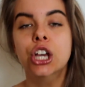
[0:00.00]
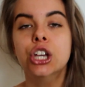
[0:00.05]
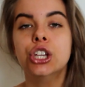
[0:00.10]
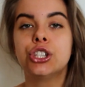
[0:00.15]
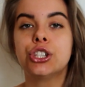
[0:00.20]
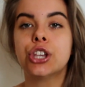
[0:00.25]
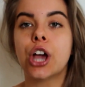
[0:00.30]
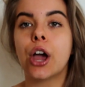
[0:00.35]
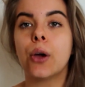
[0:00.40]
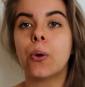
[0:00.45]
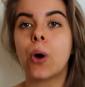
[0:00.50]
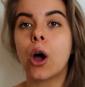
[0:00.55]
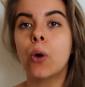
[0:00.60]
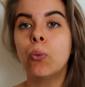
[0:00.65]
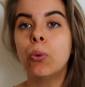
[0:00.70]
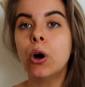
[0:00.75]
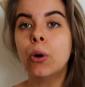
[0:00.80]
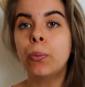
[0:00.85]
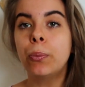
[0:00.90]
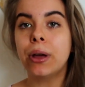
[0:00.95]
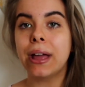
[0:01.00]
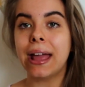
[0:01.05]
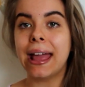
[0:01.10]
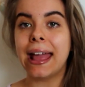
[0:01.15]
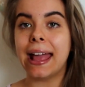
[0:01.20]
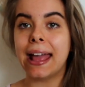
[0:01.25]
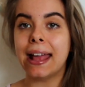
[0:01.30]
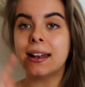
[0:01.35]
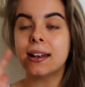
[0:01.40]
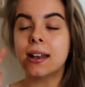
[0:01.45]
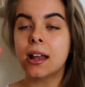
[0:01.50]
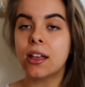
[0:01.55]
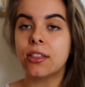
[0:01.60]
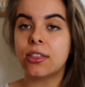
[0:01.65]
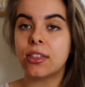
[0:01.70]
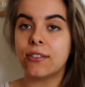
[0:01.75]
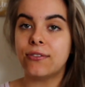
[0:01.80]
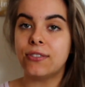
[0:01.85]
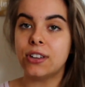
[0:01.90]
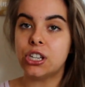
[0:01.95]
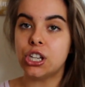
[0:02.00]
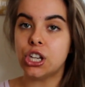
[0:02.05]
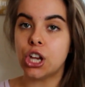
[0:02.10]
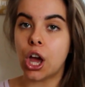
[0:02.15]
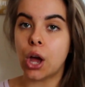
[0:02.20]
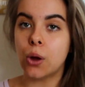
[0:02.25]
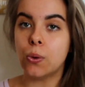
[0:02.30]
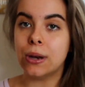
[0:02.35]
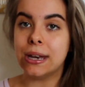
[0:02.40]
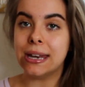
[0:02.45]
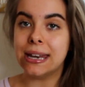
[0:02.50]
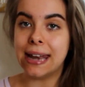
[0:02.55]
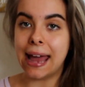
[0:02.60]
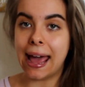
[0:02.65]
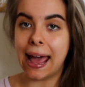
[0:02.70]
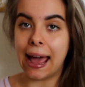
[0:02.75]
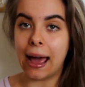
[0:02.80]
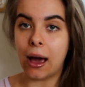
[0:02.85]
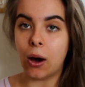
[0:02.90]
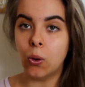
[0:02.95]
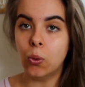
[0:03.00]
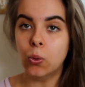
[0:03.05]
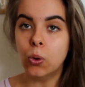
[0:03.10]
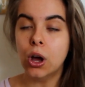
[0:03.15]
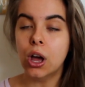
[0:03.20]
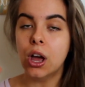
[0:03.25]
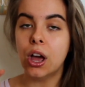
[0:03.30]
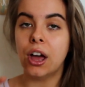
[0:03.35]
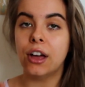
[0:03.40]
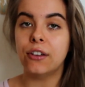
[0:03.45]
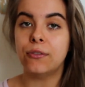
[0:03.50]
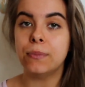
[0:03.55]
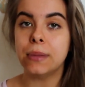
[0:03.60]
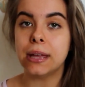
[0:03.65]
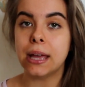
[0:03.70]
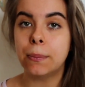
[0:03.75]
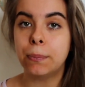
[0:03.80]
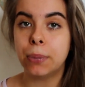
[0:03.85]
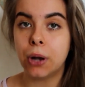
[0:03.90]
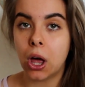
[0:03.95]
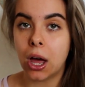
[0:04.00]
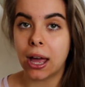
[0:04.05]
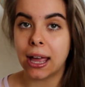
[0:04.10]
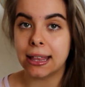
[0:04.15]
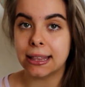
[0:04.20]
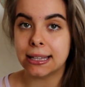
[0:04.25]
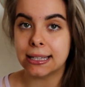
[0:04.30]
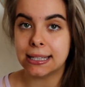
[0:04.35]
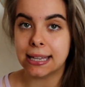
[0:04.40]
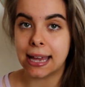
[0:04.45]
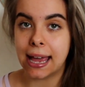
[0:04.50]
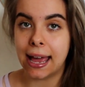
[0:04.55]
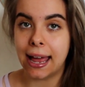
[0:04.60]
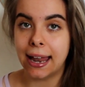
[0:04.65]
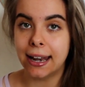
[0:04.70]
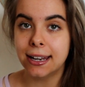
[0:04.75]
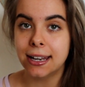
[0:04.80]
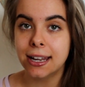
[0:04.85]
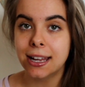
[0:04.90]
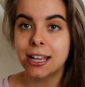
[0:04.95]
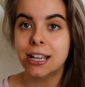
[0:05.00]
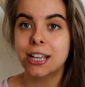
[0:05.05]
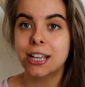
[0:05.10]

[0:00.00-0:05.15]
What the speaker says: So I will put in the video now of me applying the tan,